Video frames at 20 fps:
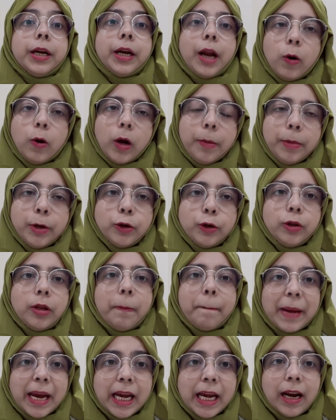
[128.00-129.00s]
Now coming to the
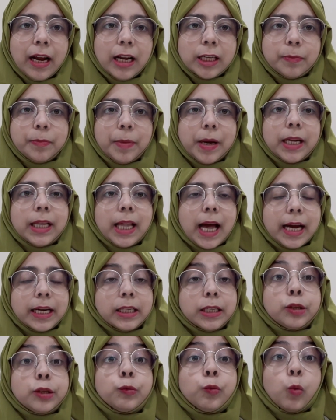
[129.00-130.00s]
main aspect,
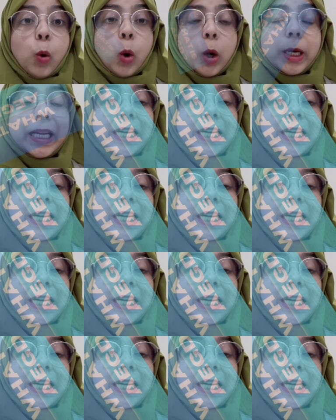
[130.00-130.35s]
that is, what